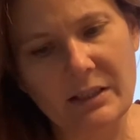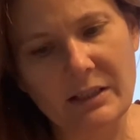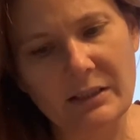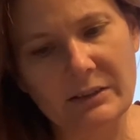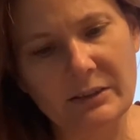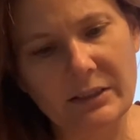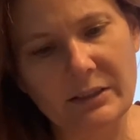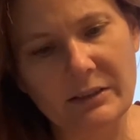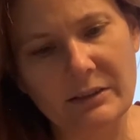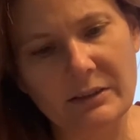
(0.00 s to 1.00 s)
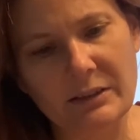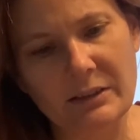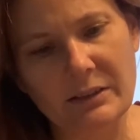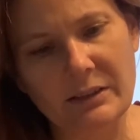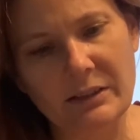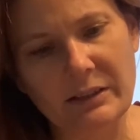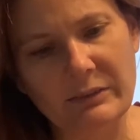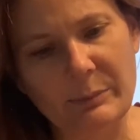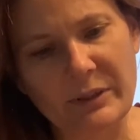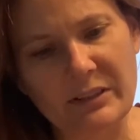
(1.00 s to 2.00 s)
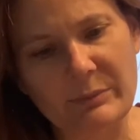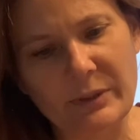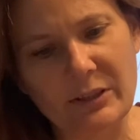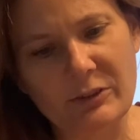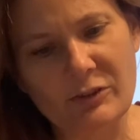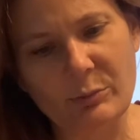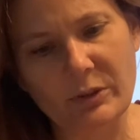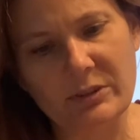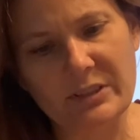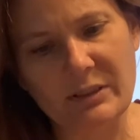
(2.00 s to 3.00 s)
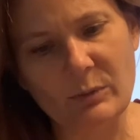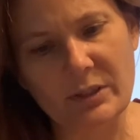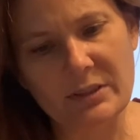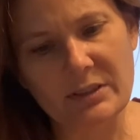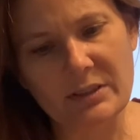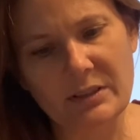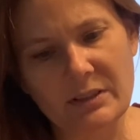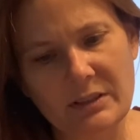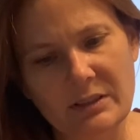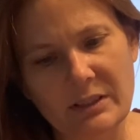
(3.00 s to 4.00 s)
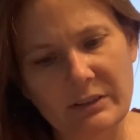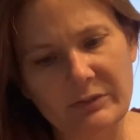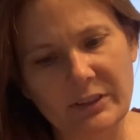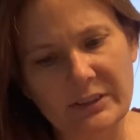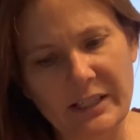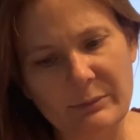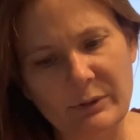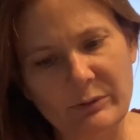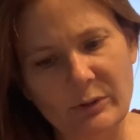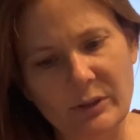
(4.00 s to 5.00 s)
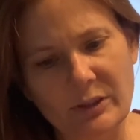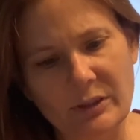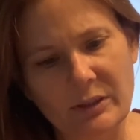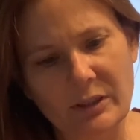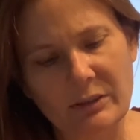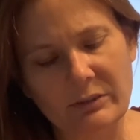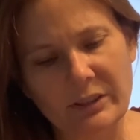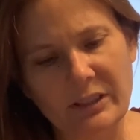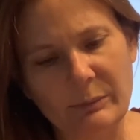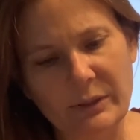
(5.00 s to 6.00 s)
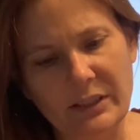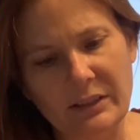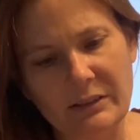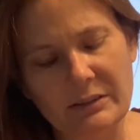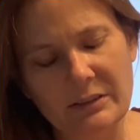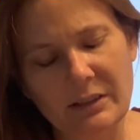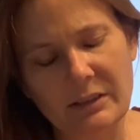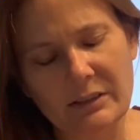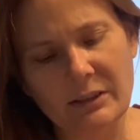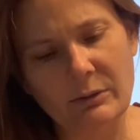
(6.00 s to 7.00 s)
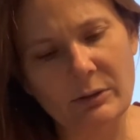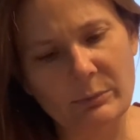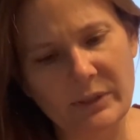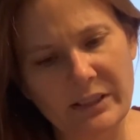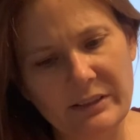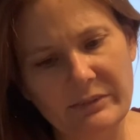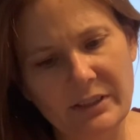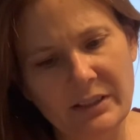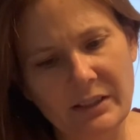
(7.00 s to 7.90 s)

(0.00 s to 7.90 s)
I look at her and repent my harsh words at once. I fall down before her, wringing my hands. Go home, Ava.